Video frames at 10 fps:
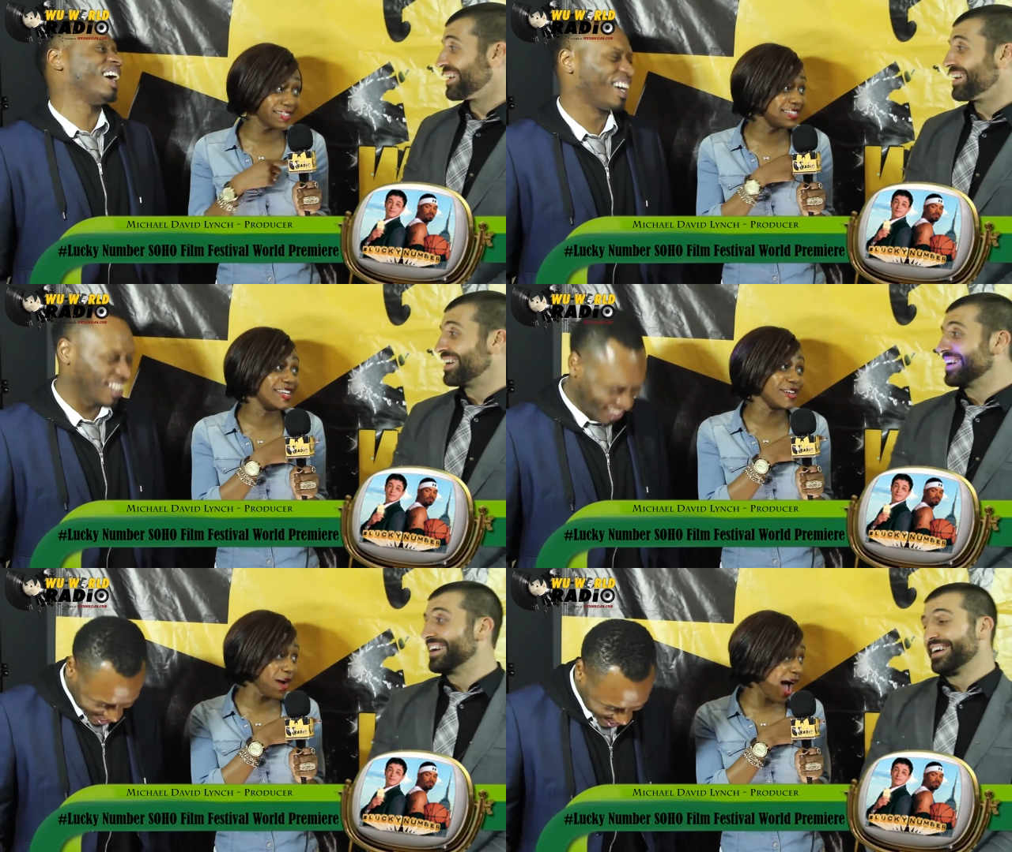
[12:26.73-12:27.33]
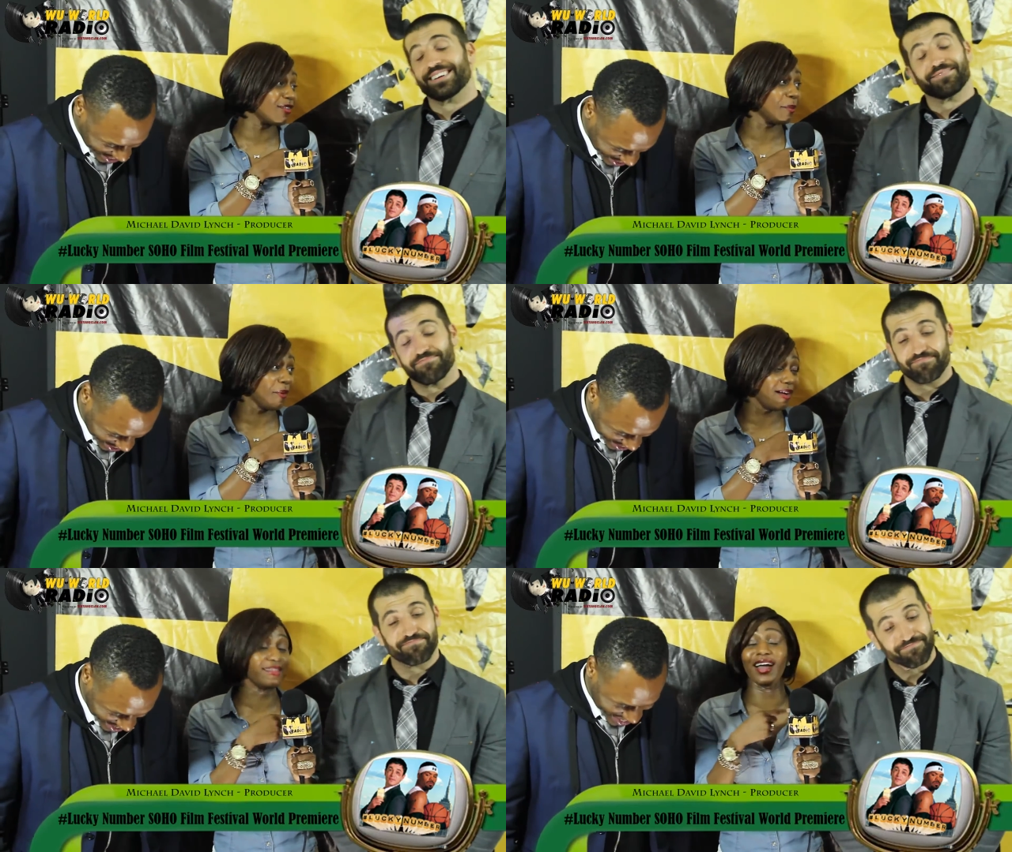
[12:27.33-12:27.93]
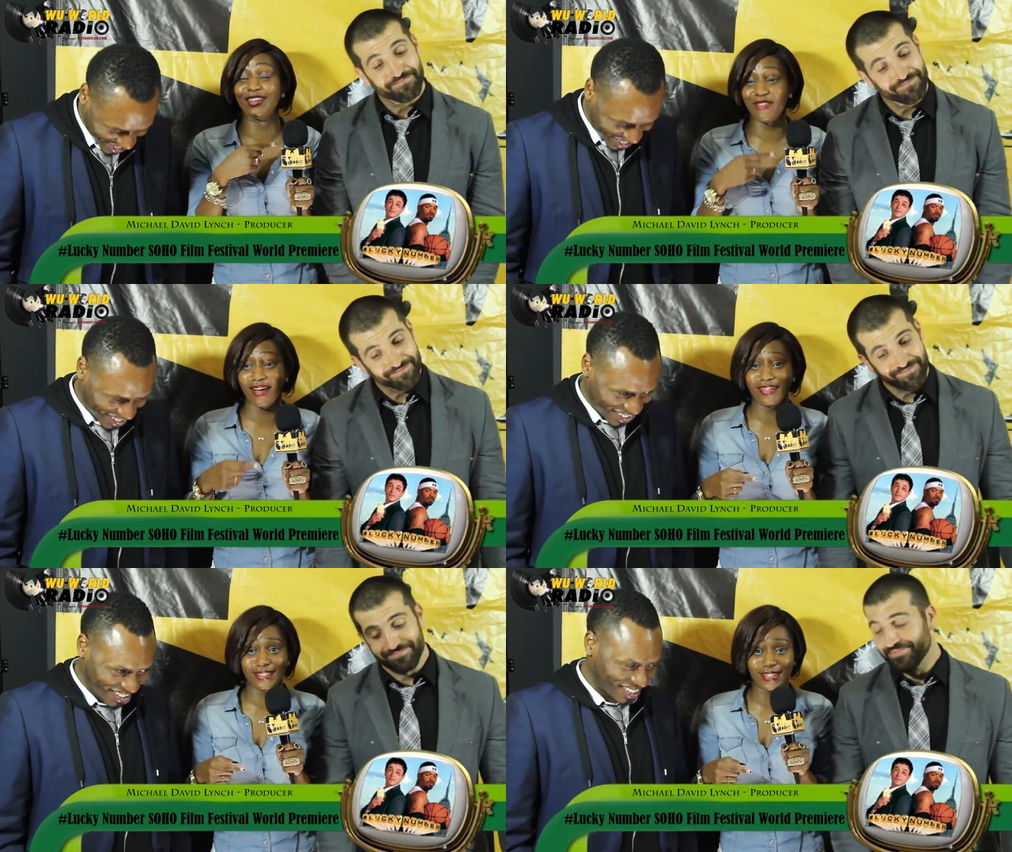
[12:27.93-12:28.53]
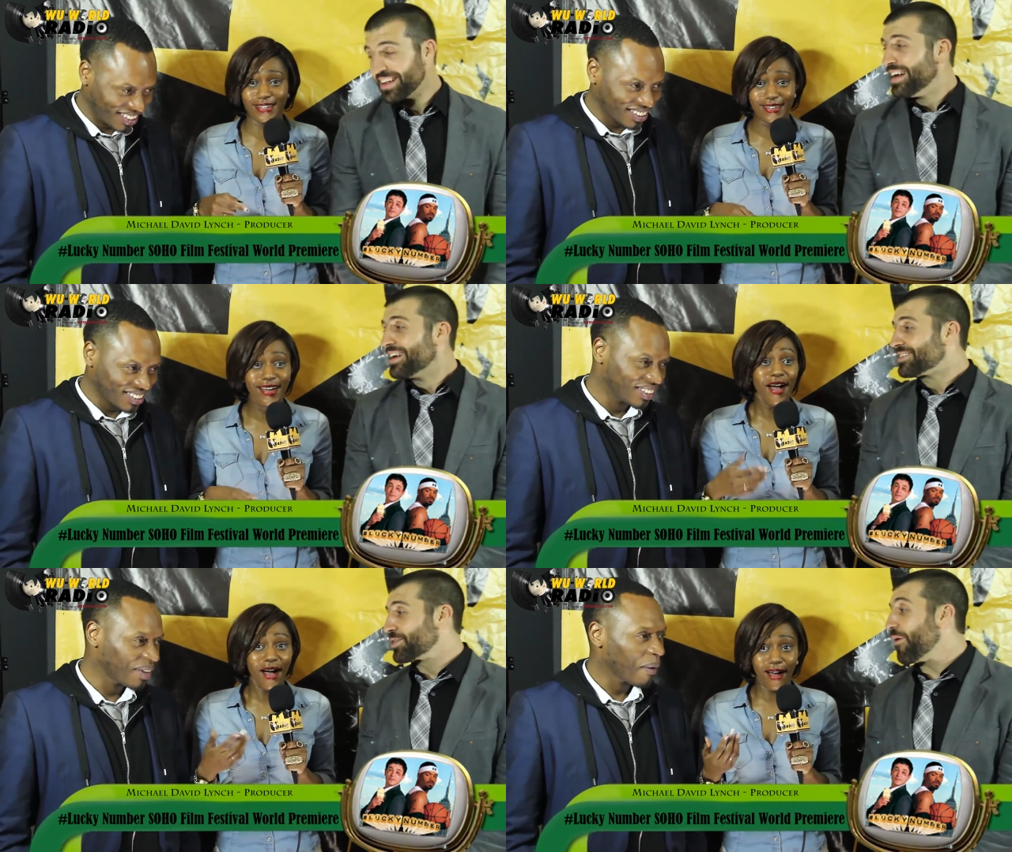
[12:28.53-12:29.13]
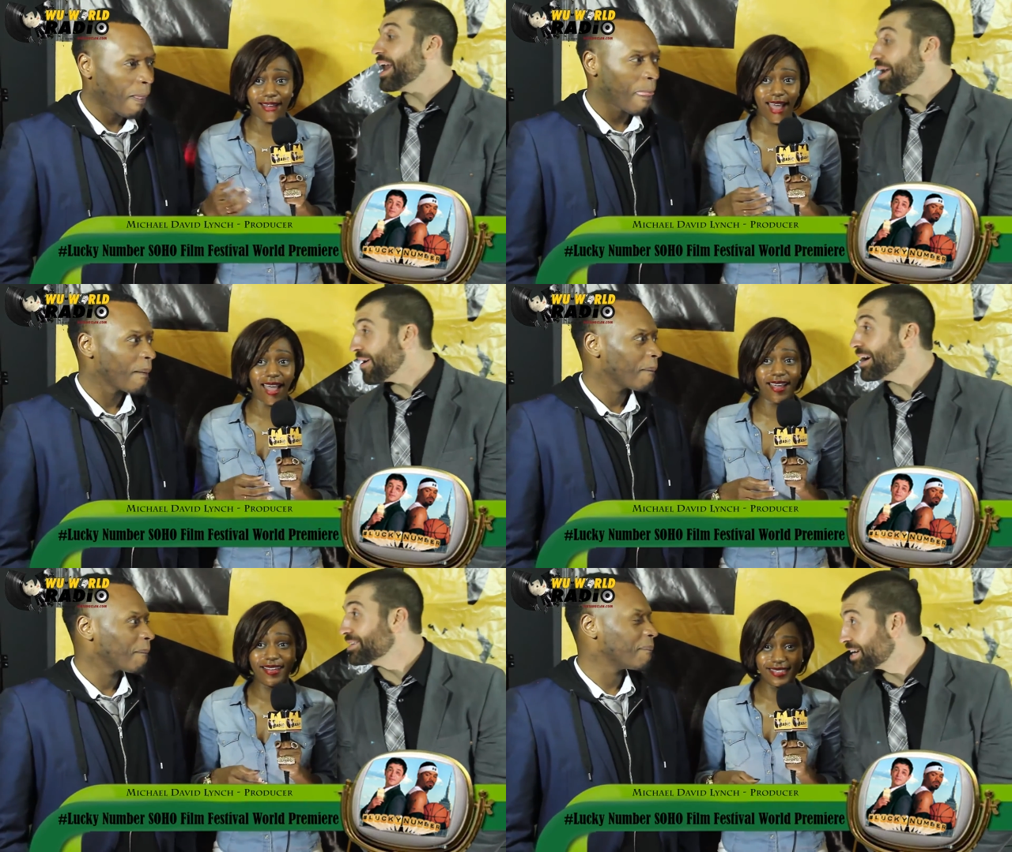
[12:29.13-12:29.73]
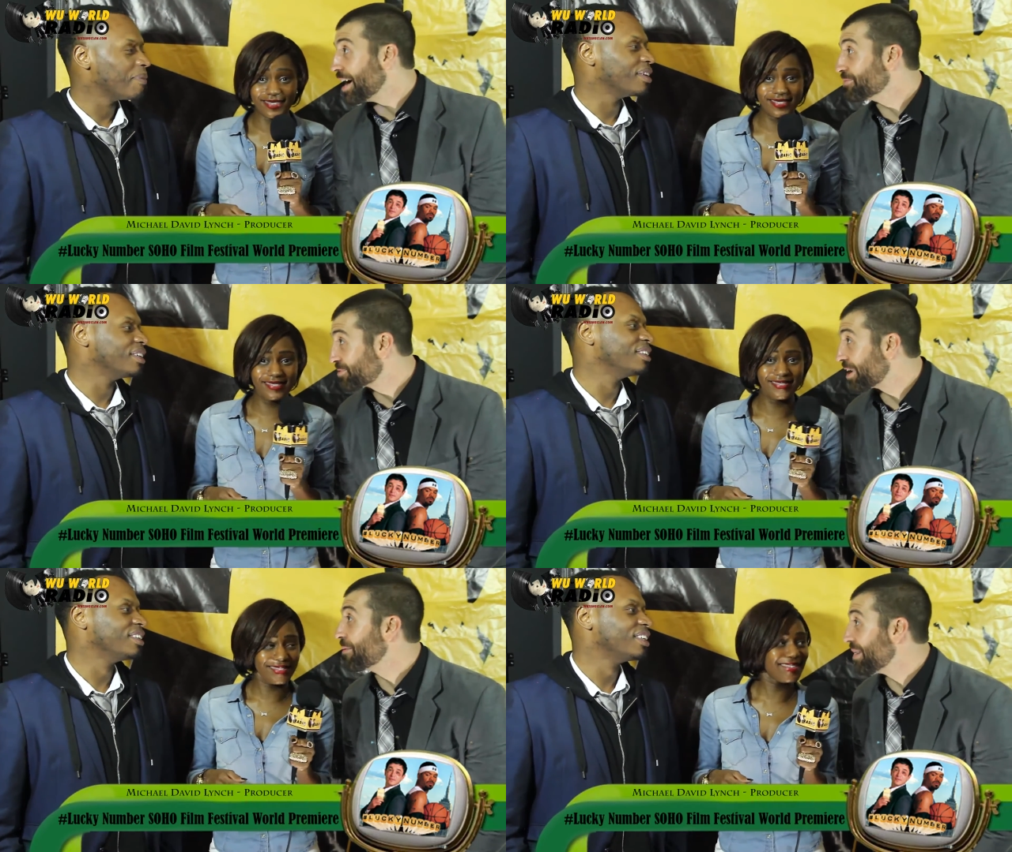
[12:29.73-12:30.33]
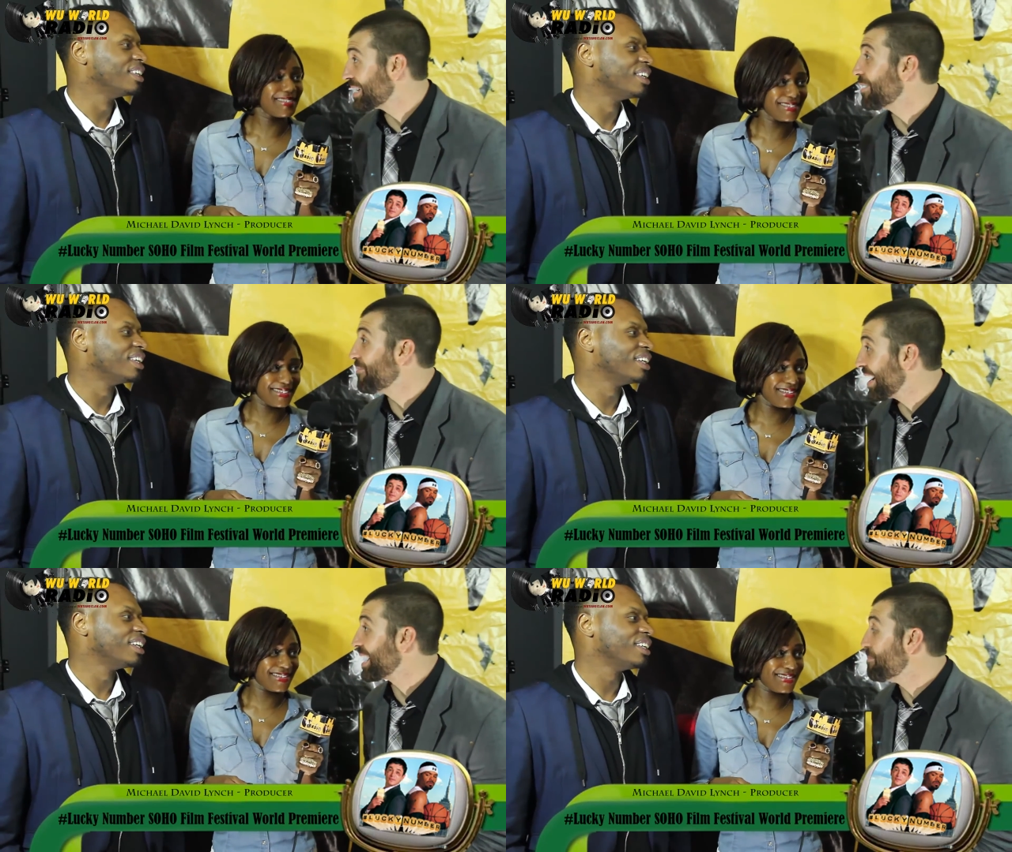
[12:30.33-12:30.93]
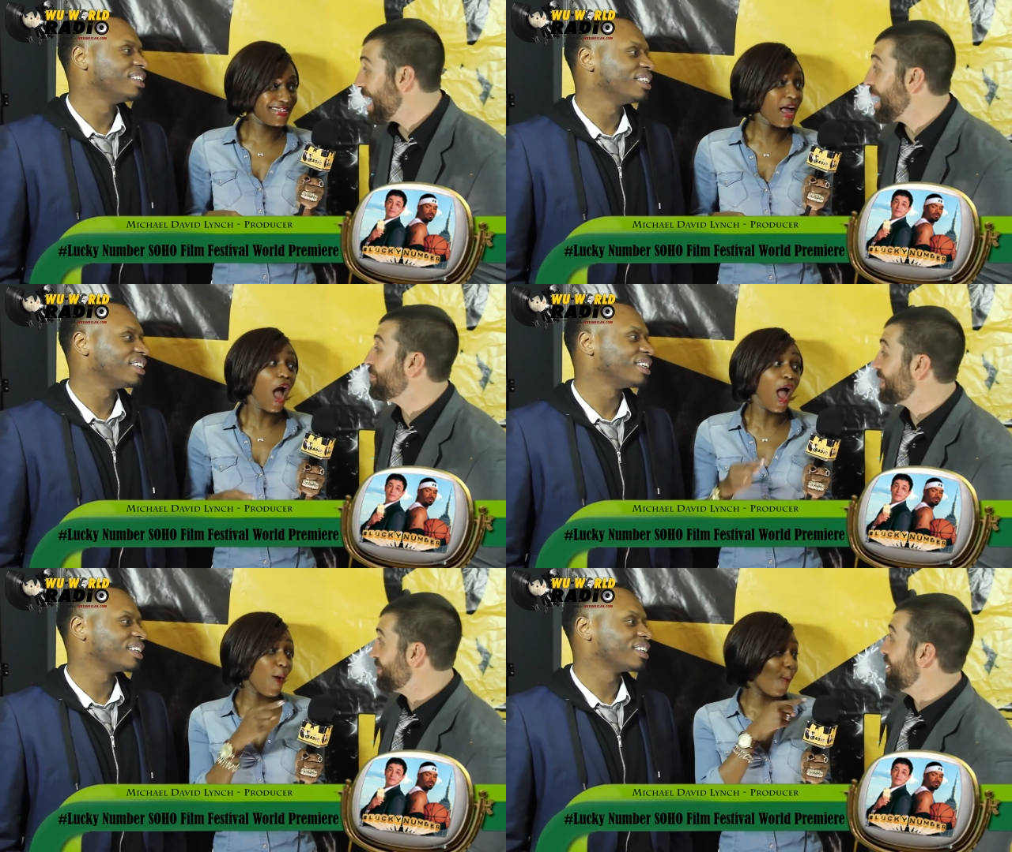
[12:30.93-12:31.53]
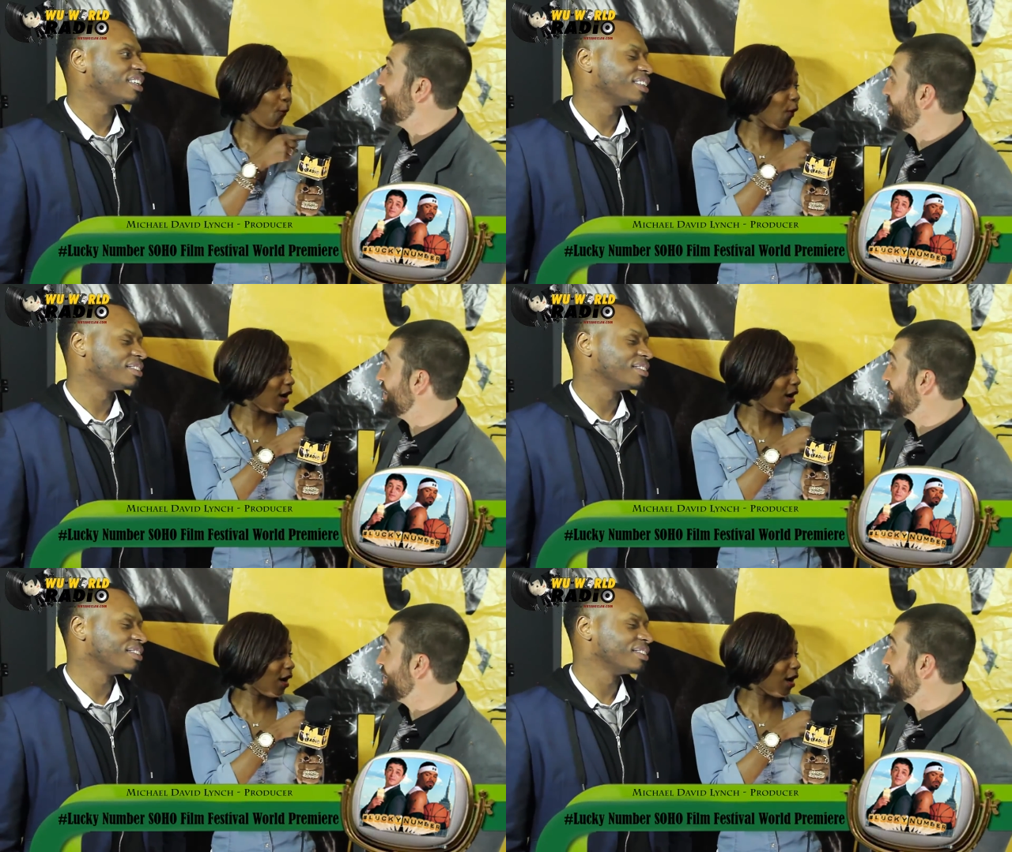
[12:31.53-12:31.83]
Speaker 1: is. You have a point. That is very true.
Speaker 2: Okay. Jump Street was a fucking popular movie.